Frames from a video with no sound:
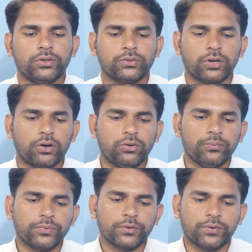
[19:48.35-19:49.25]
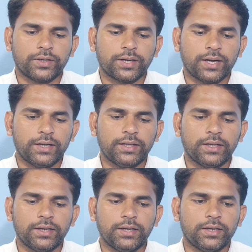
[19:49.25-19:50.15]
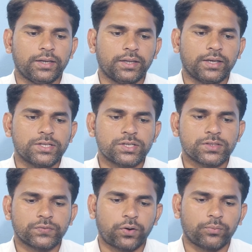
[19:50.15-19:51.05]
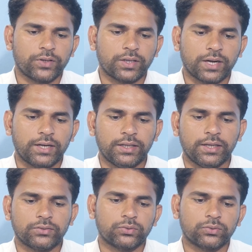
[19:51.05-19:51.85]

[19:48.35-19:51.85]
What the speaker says: So now we can write here integrations form we can write here.